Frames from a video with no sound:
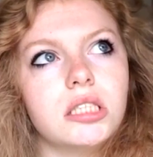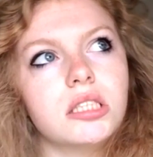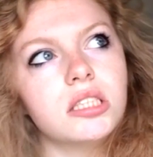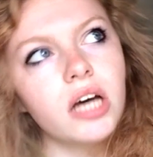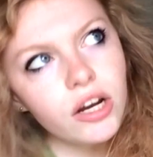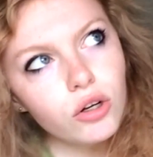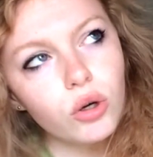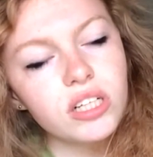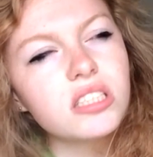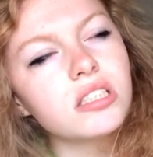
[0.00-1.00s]
The side of
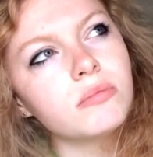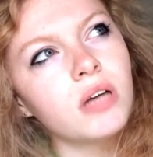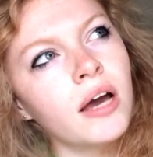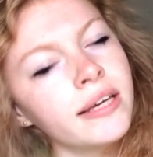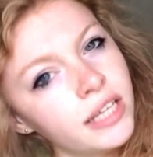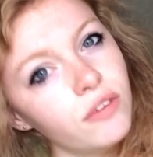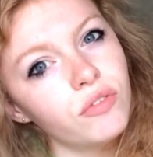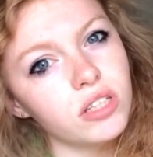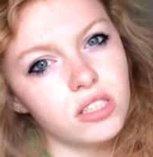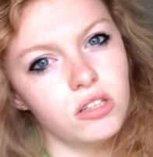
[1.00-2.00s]
criticism that I give
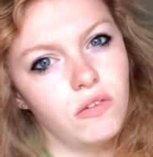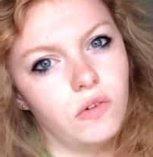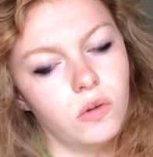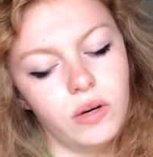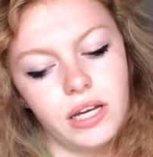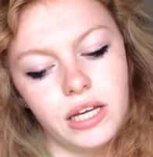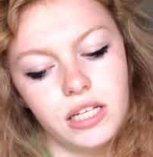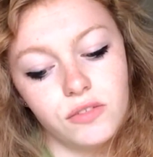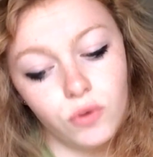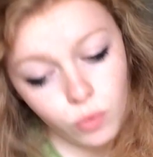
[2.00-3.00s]
this novel
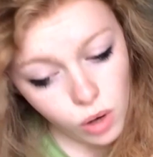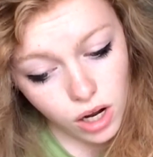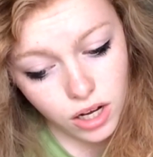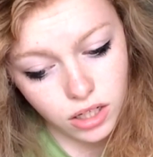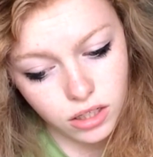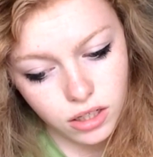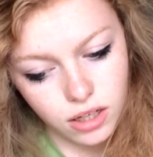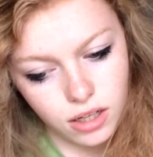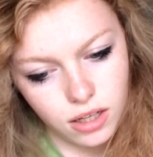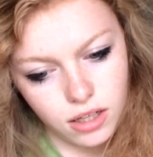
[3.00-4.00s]
is, for one,
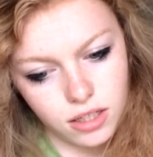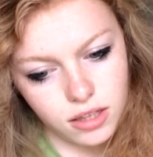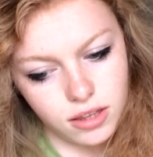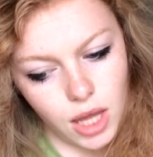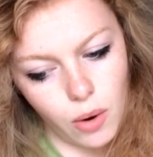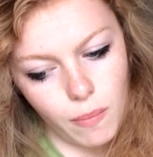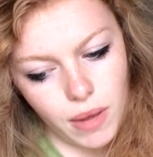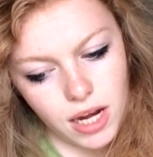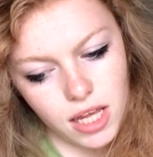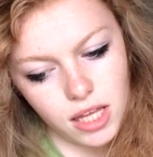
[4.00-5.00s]
there were
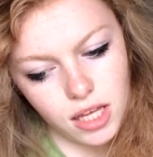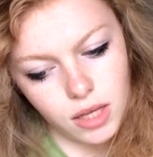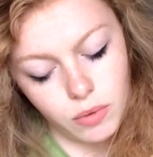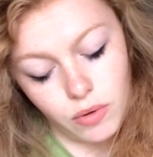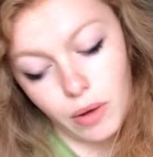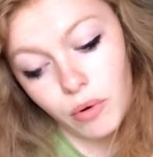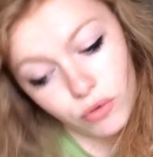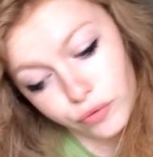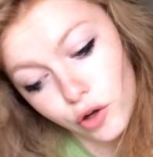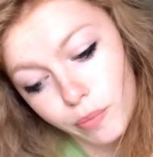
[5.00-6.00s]
a
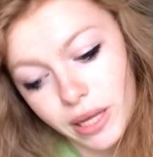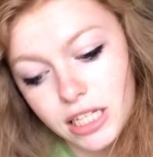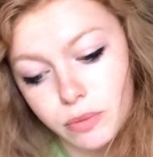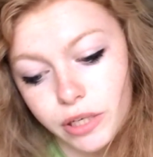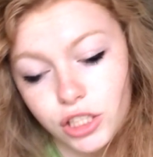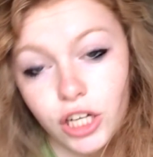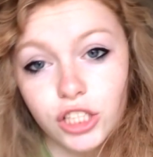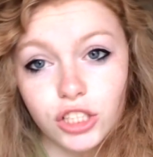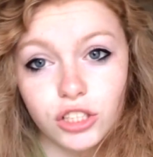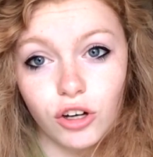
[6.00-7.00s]
few bits which I
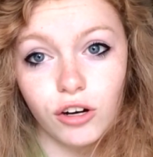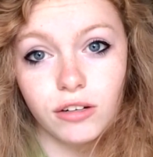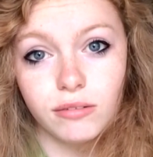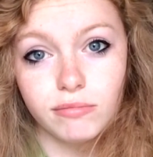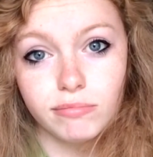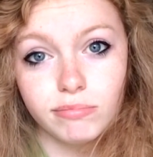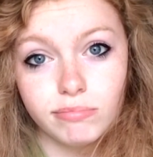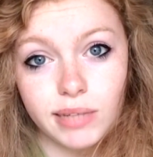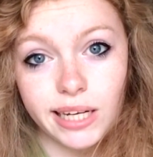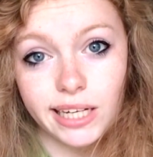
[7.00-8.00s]
just got
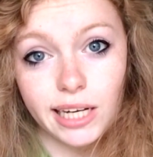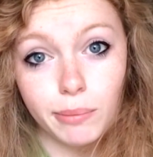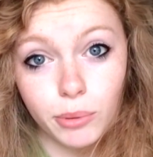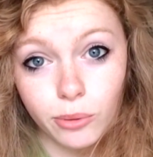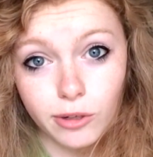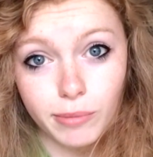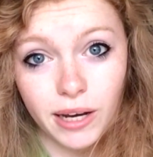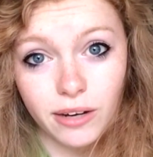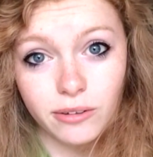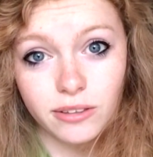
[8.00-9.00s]
plainly bored
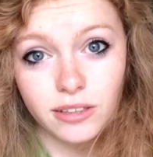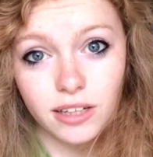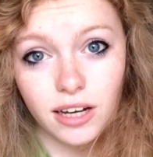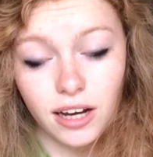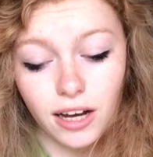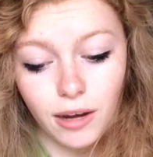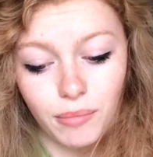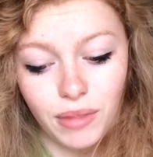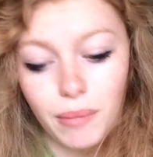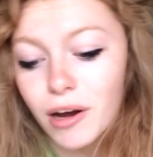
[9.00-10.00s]
about.
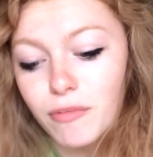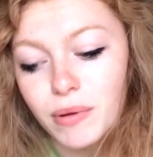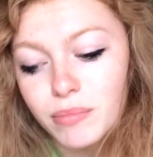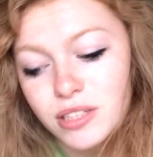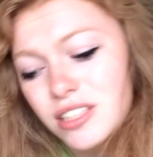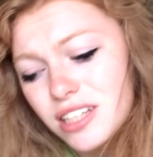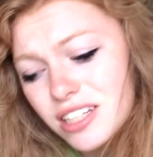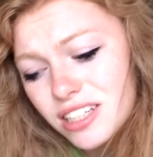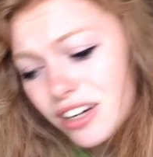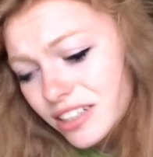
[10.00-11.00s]
That might have been because I
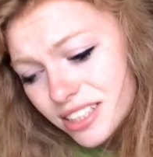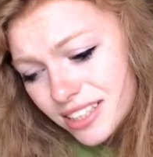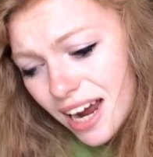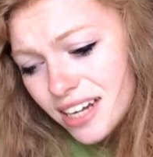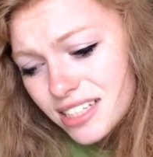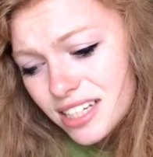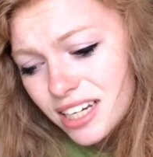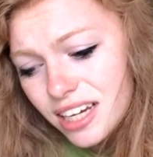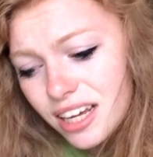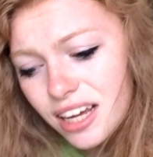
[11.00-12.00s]
didn't understand it.